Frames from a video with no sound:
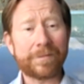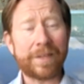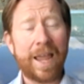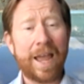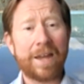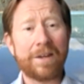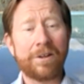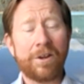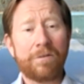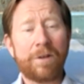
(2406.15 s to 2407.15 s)
And
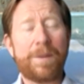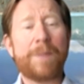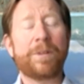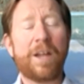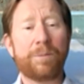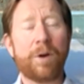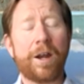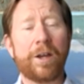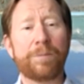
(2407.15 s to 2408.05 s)
when people love products,